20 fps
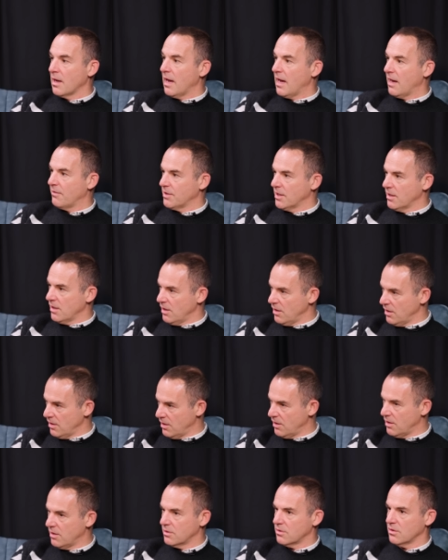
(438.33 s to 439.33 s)
having
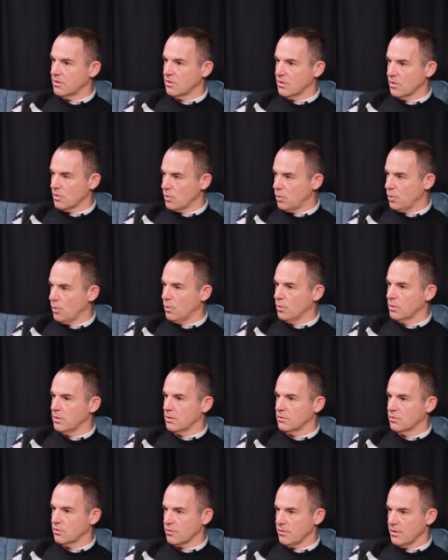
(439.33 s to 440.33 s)
heard the call
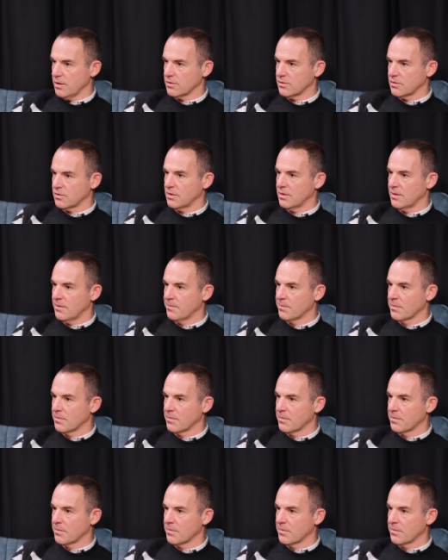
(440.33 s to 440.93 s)
on trust,